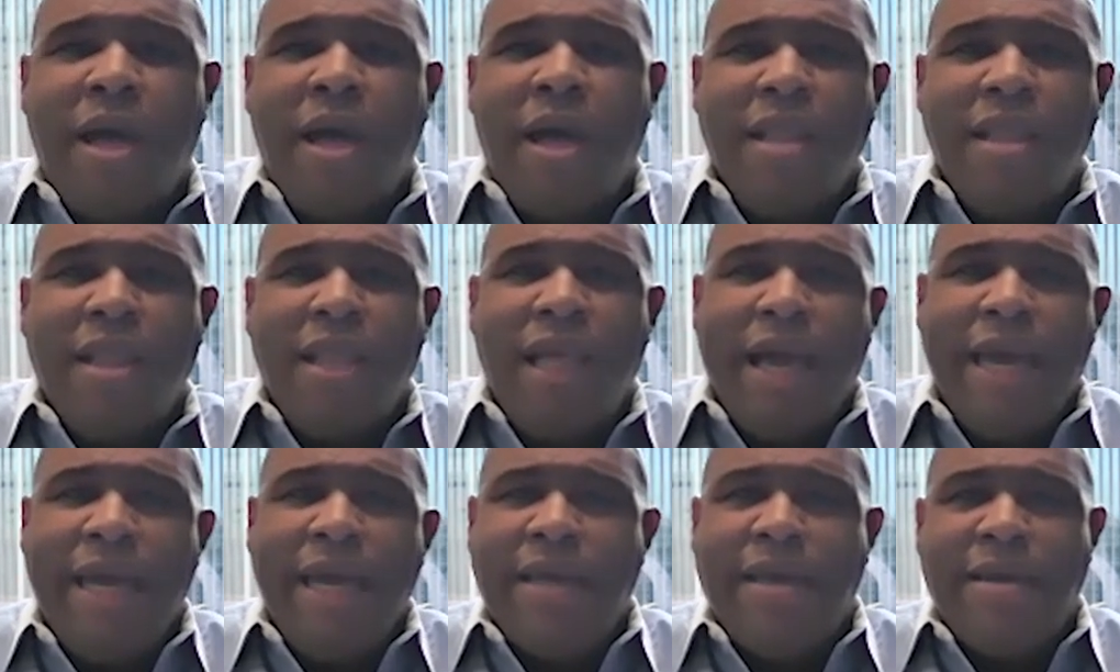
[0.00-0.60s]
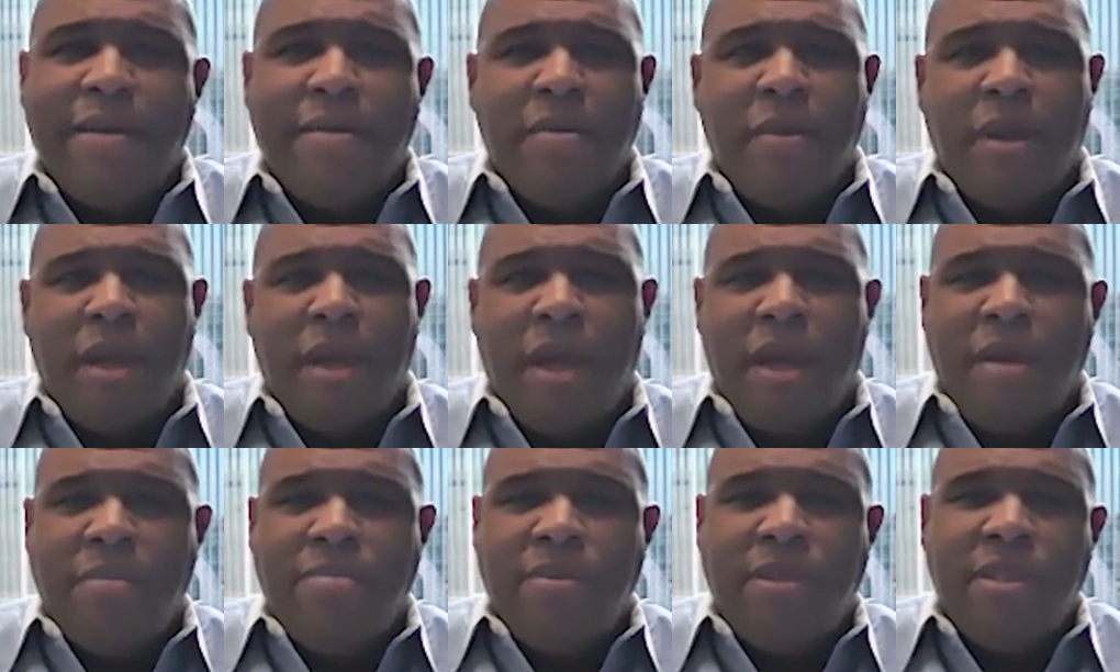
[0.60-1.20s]
Unlike
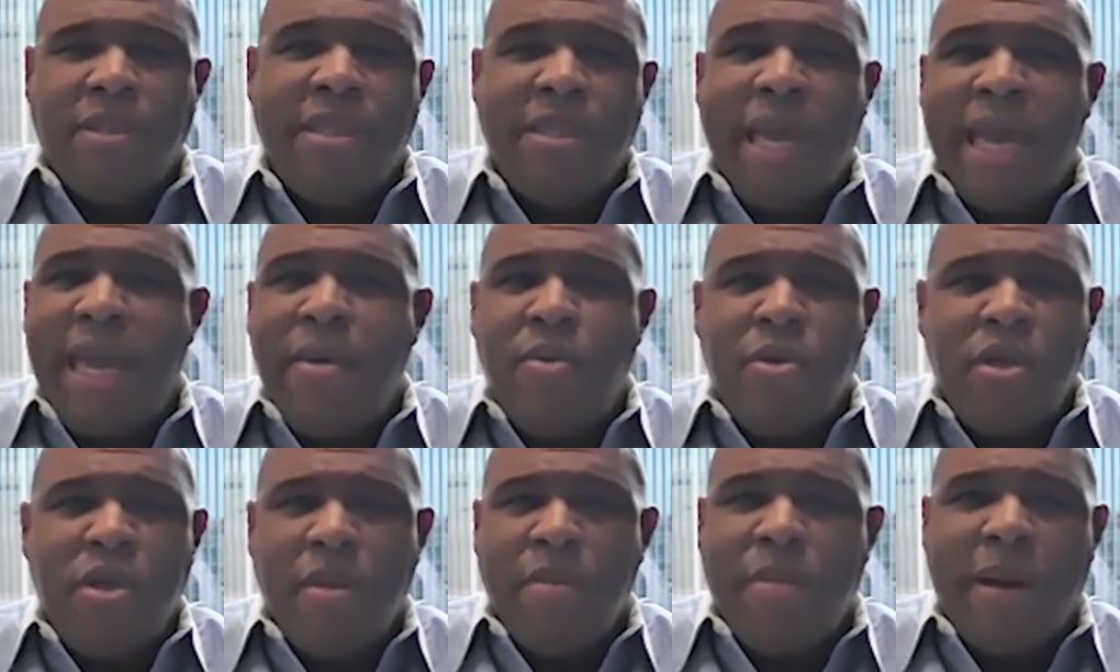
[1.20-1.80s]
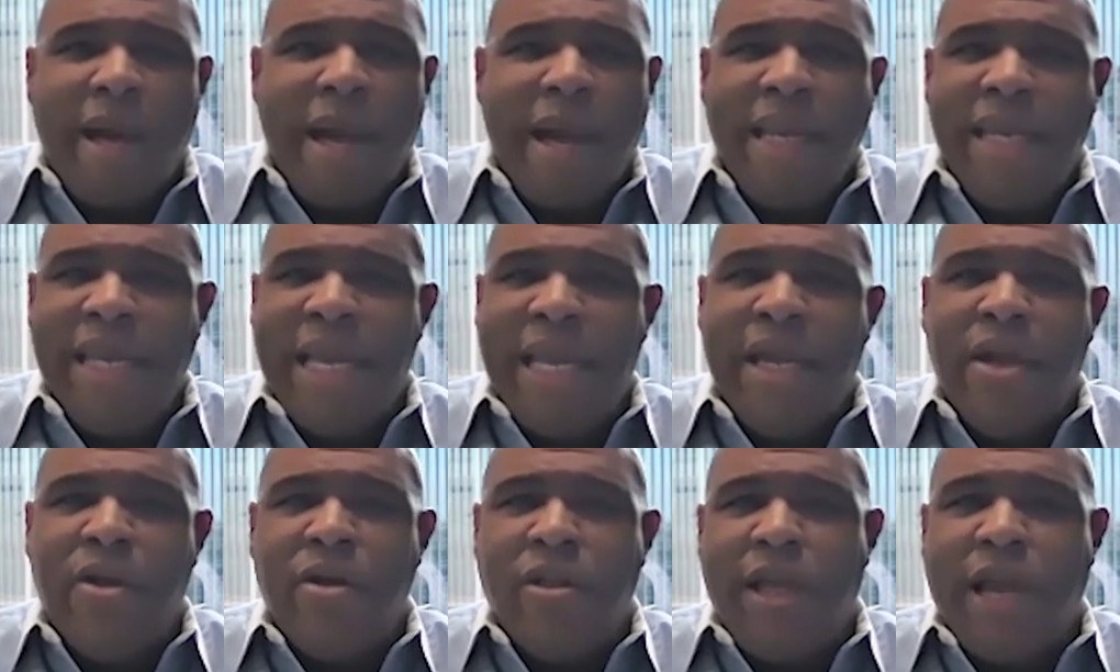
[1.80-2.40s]
uh, today, when you buy an
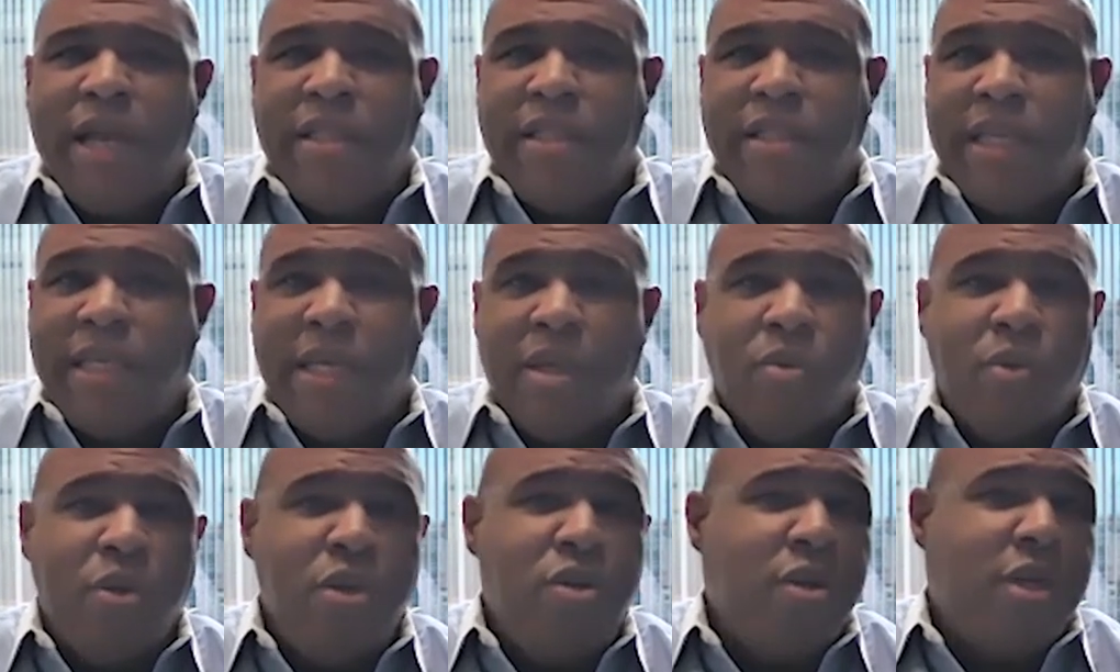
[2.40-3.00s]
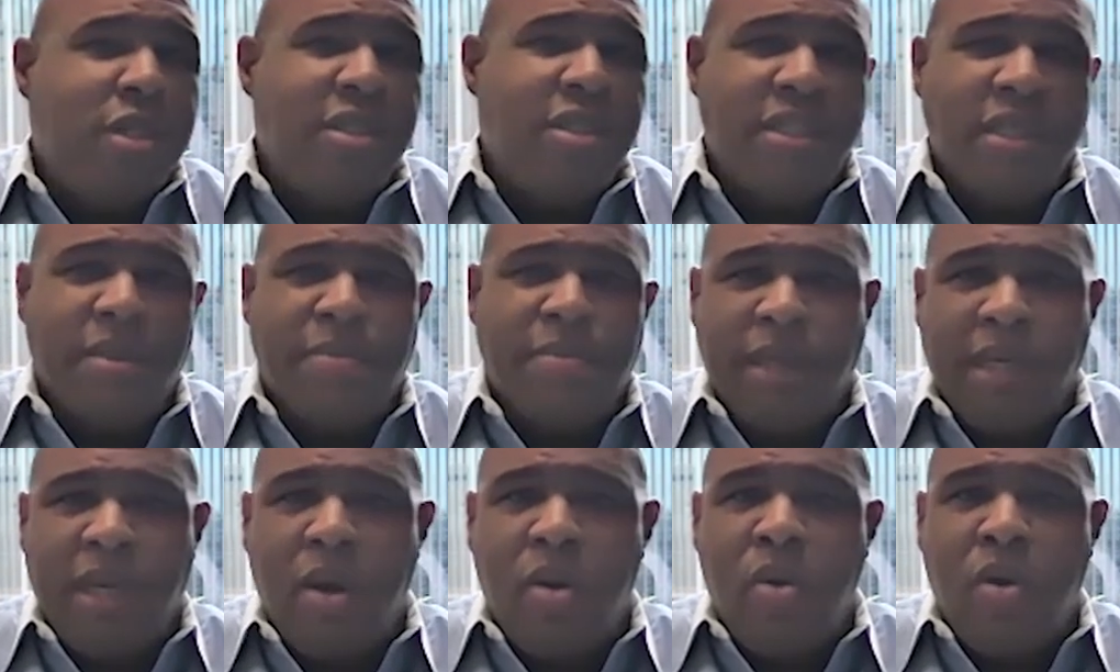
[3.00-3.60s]
airline ticket, when you can
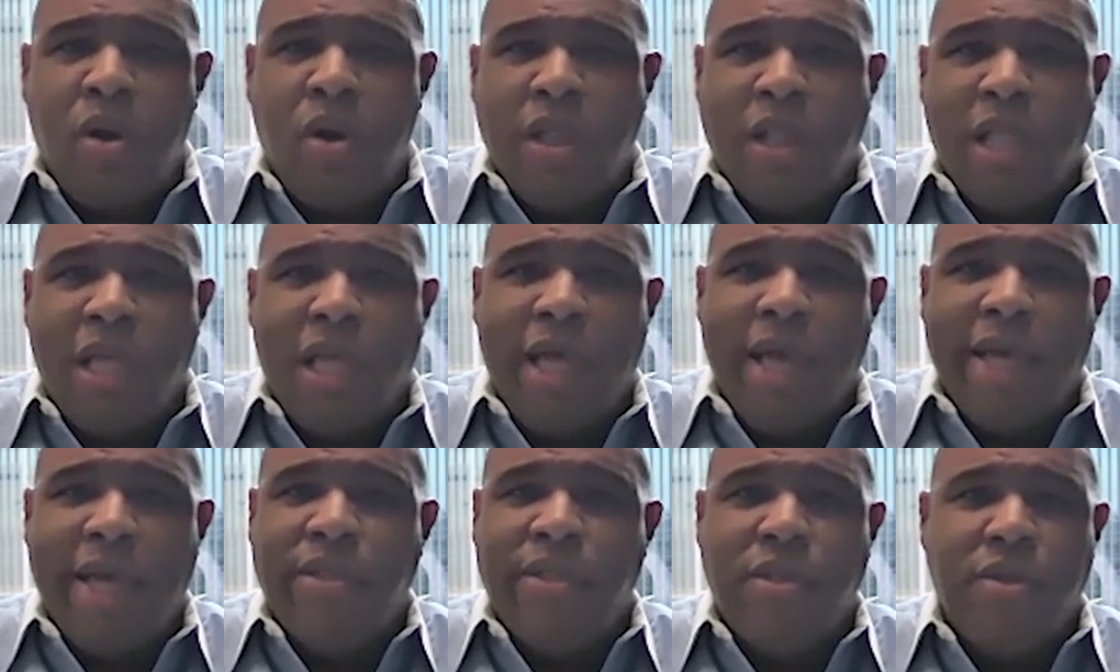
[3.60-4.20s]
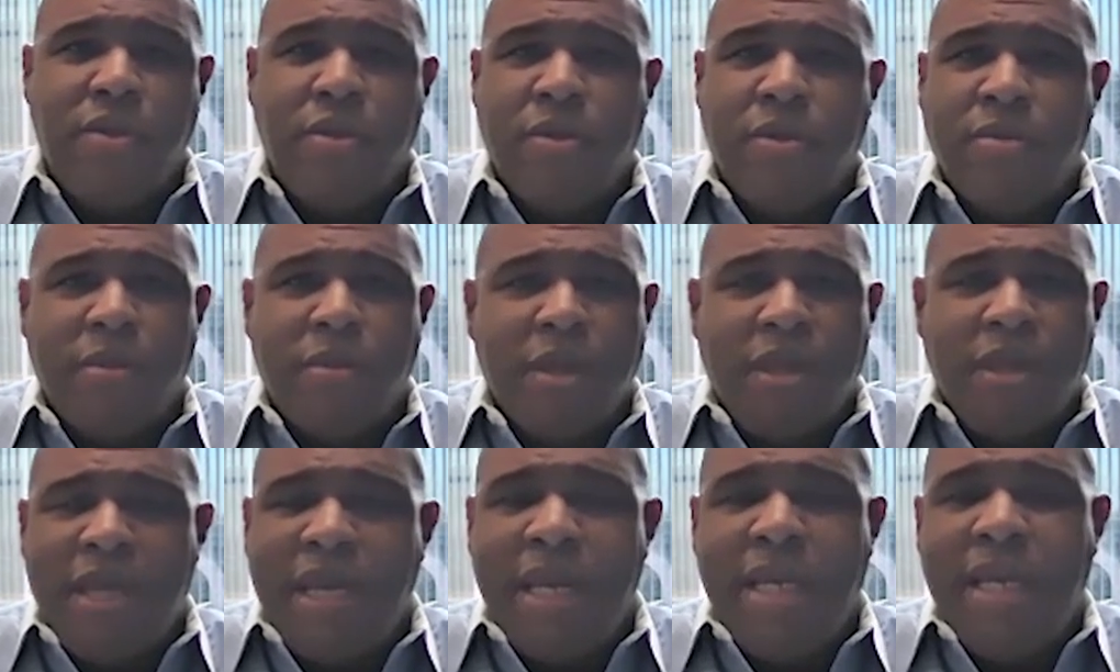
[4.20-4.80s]
simply go online to
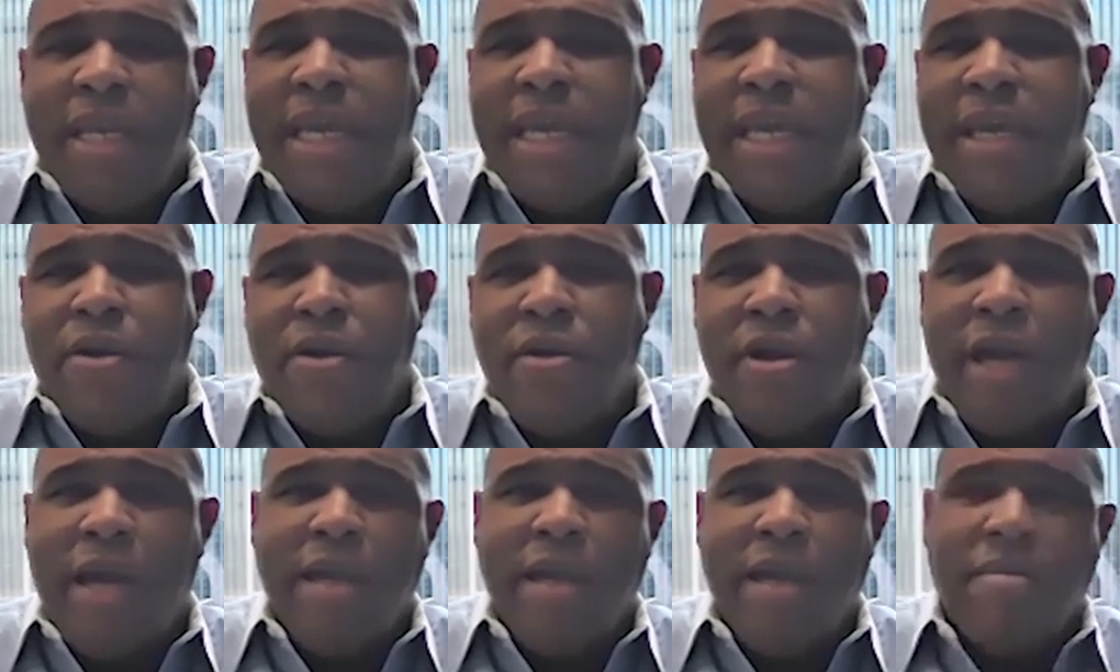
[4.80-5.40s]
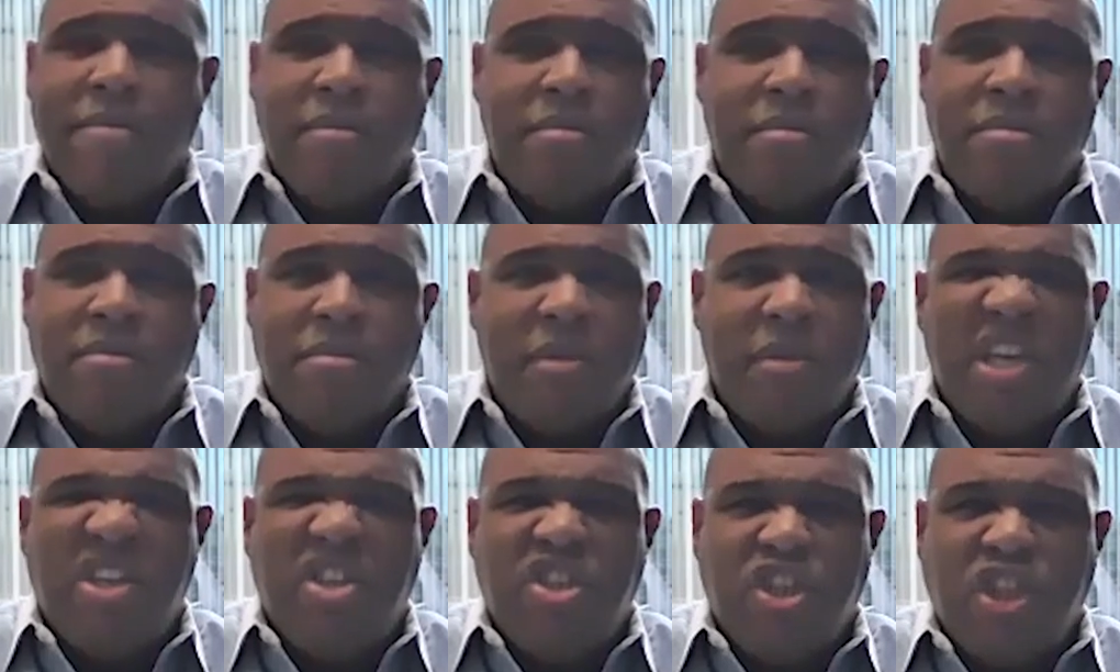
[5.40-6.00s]
an internet
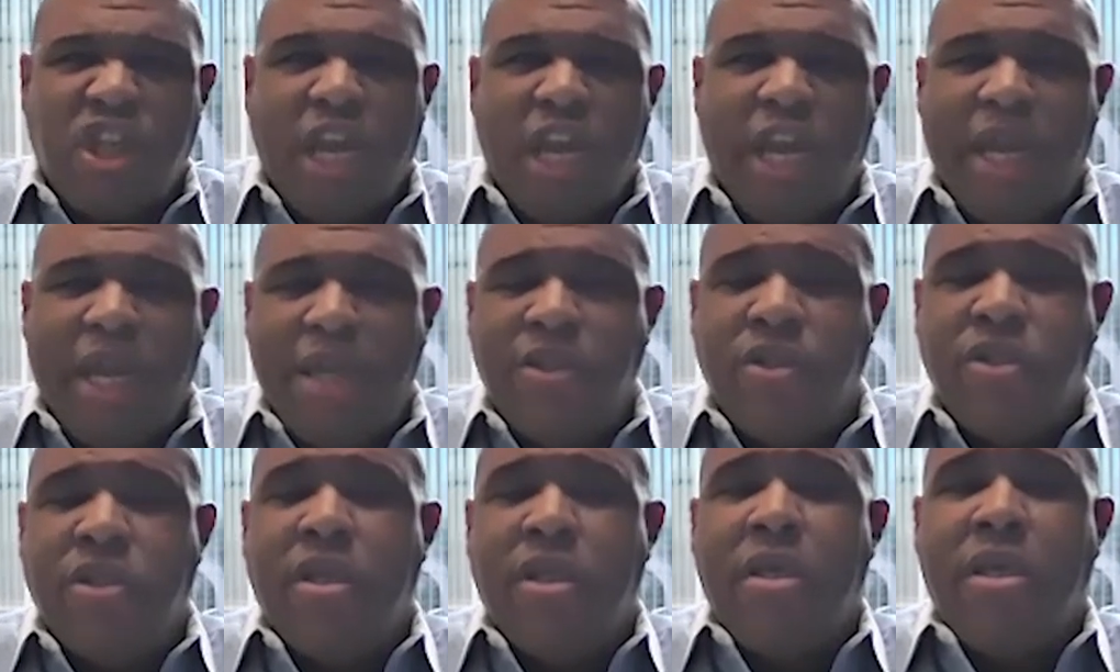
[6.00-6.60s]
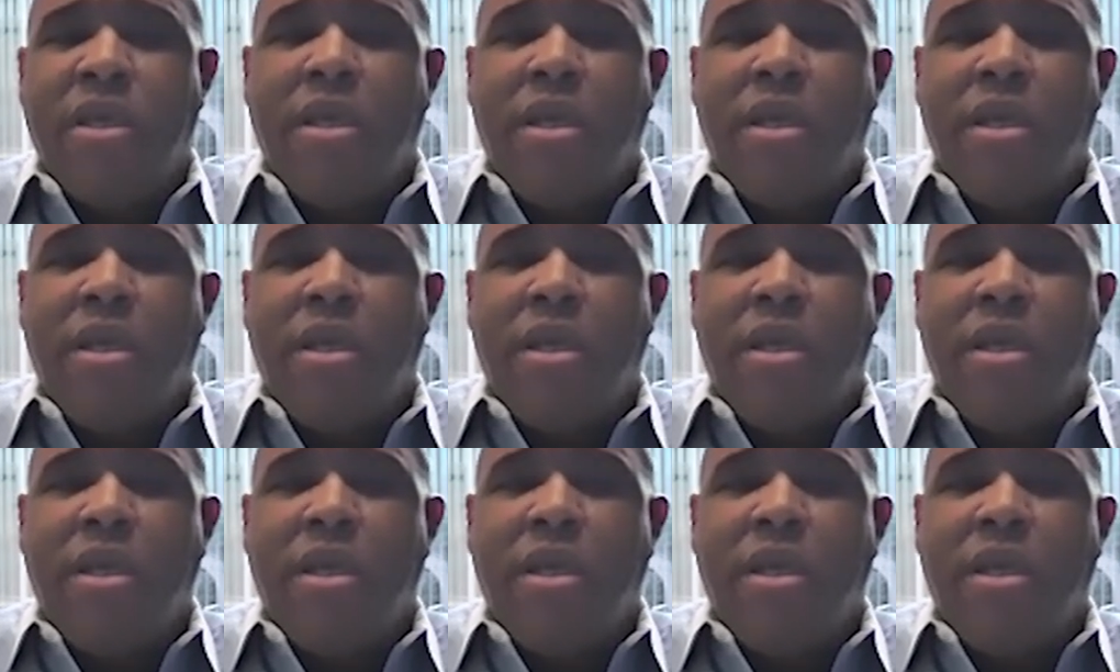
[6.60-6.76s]
exchange,